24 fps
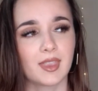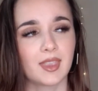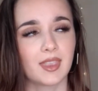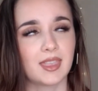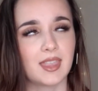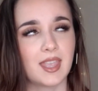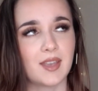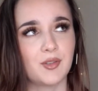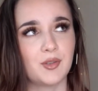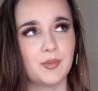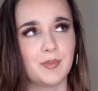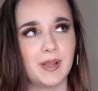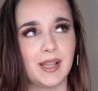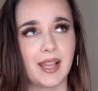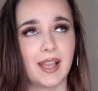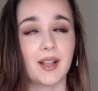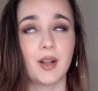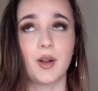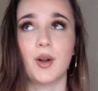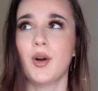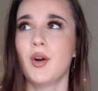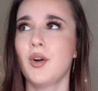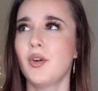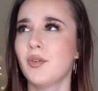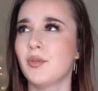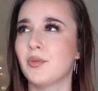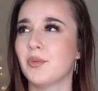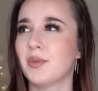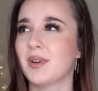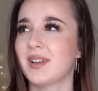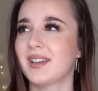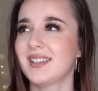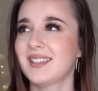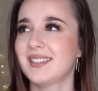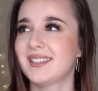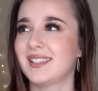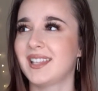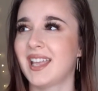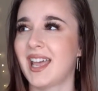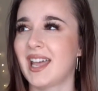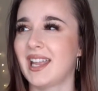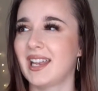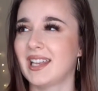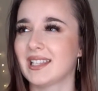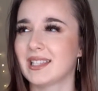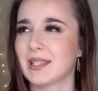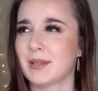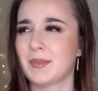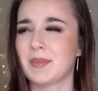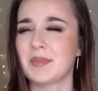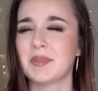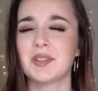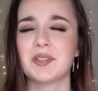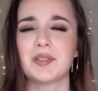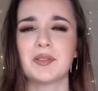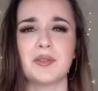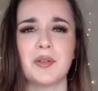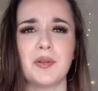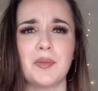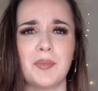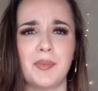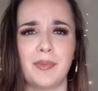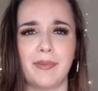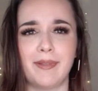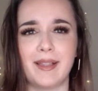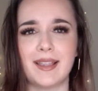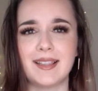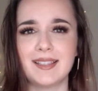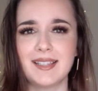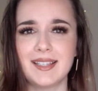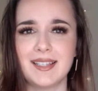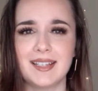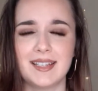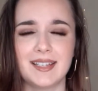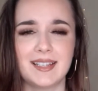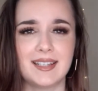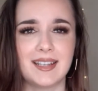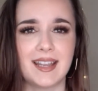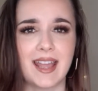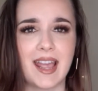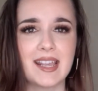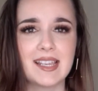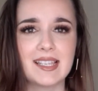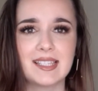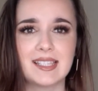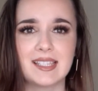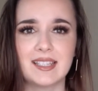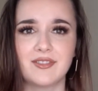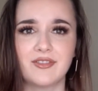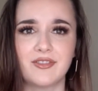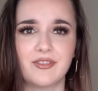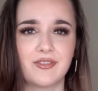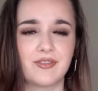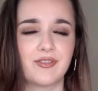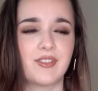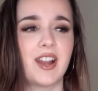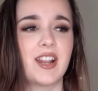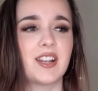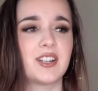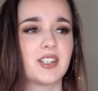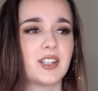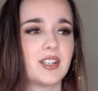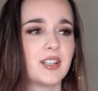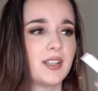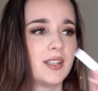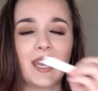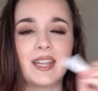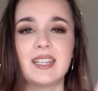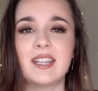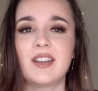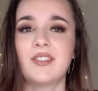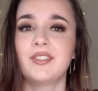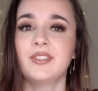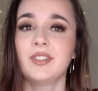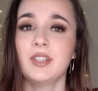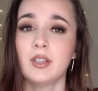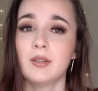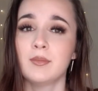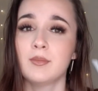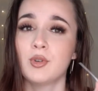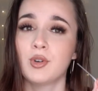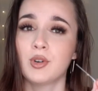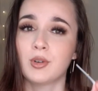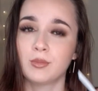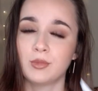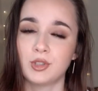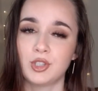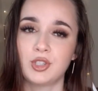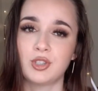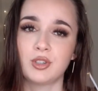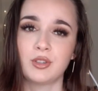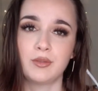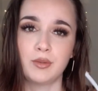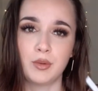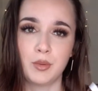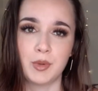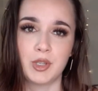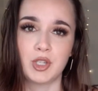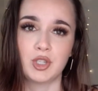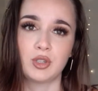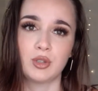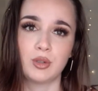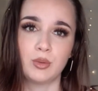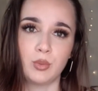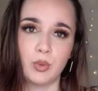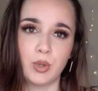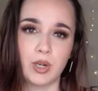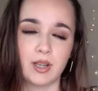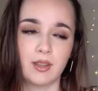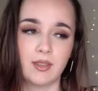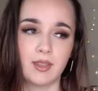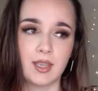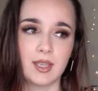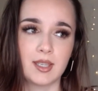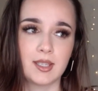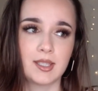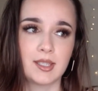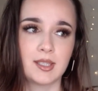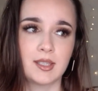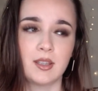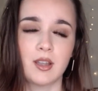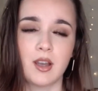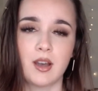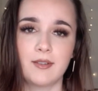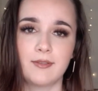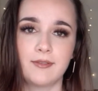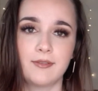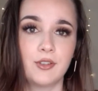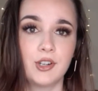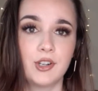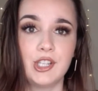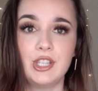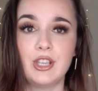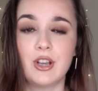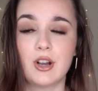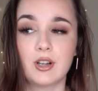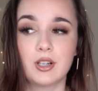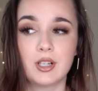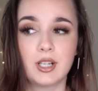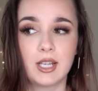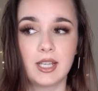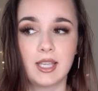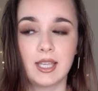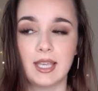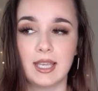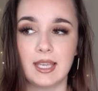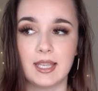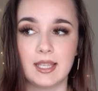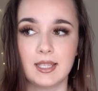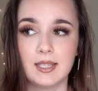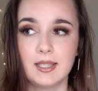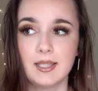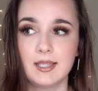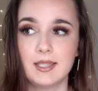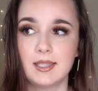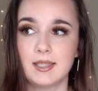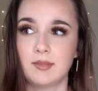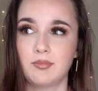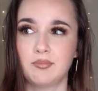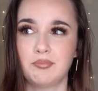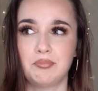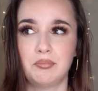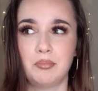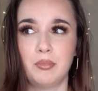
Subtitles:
they would be like, oh, what is that? That smells so pleasant and nice and fresh. A definitely more mature woman should wear this. Not for young kids.